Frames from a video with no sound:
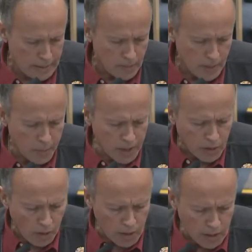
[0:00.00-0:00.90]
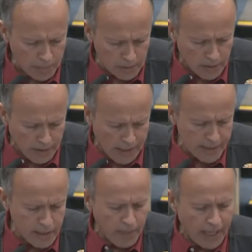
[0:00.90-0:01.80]
What I'm going to talk about today
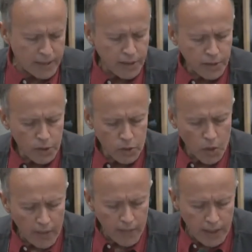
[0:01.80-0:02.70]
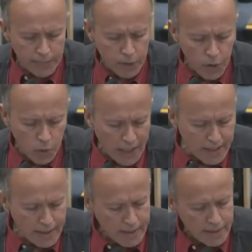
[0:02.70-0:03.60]
is imagine you driving up to your
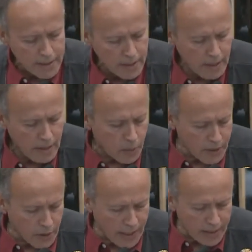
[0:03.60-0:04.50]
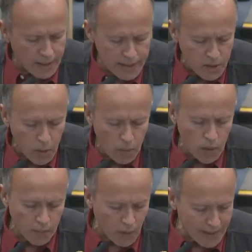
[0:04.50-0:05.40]
residence with your headlights on,
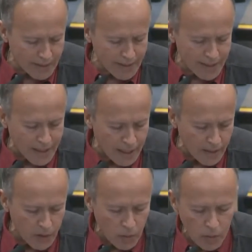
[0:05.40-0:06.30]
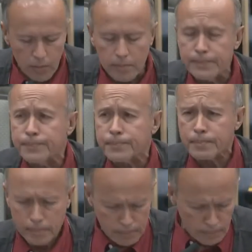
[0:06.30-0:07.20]
reflecting the side of your home.
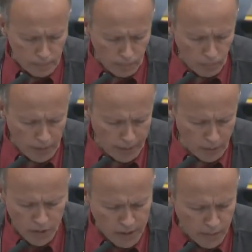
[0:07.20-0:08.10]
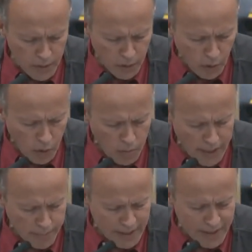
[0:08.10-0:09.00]
You discover your home
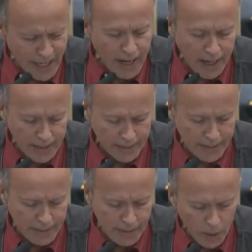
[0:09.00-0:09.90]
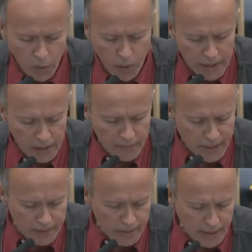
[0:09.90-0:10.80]
had been tagged or criminally
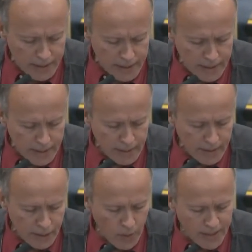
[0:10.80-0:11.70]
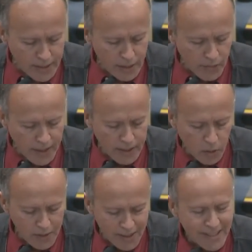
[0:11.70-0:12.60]
vandalized. You exit your
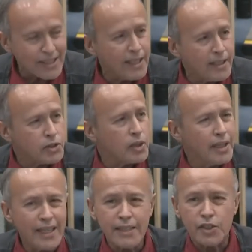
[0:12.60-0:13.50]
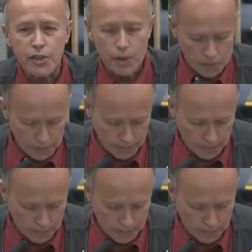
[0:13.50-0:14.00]
vehicle and the stench hits you.